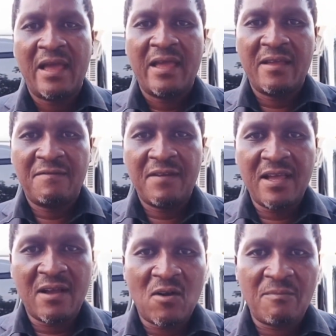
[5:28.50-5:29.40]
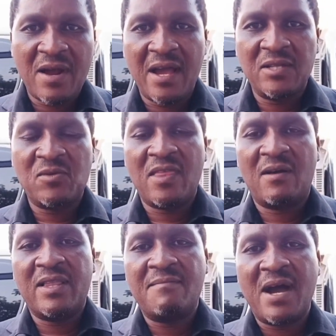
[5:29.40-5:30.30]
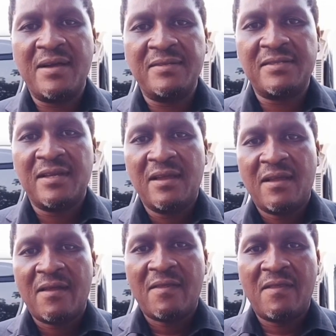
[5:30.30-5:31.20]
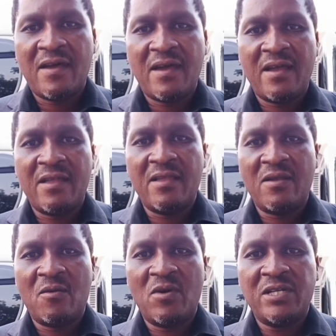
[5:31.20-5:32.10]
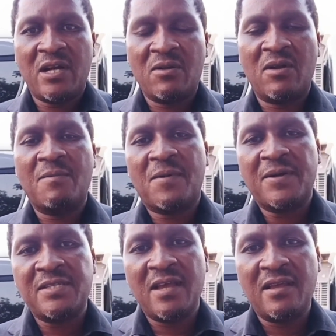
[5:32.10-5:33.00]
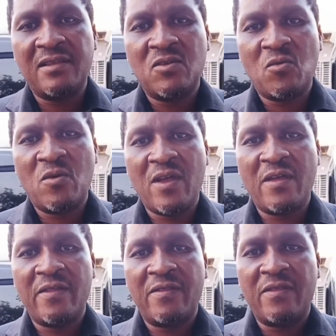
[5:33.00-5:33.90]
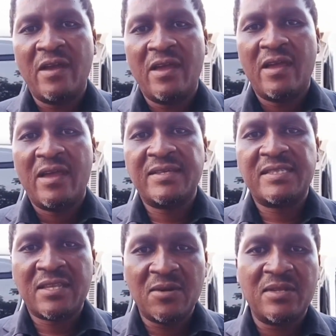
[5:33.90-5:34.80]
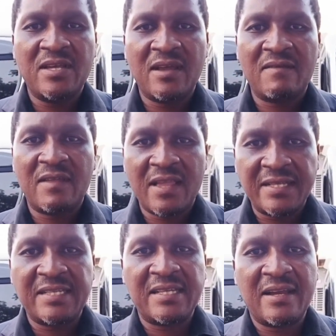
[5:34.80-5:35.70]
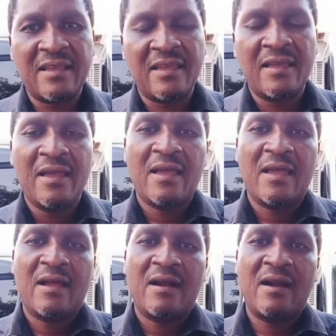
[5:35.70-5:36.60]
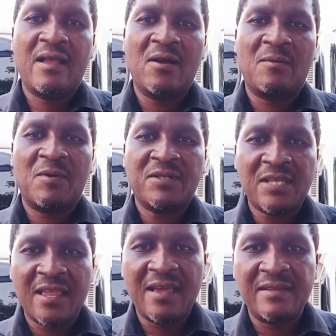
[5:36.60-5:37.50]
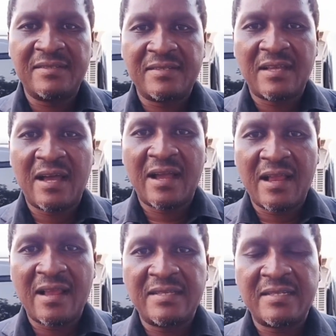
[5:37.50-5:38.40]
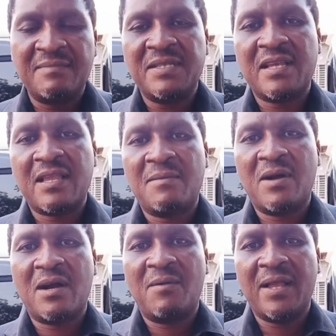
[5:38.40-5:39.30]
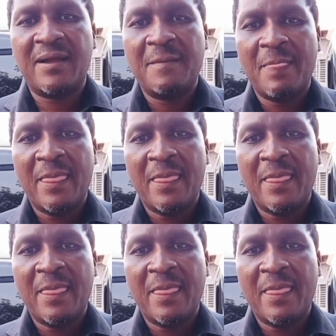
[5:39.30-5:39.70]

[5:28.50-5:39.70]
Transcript: If he complies with our demands, then we shall not proceed with instituting the necessary legal proceedings against Mr. Tabo Kawana.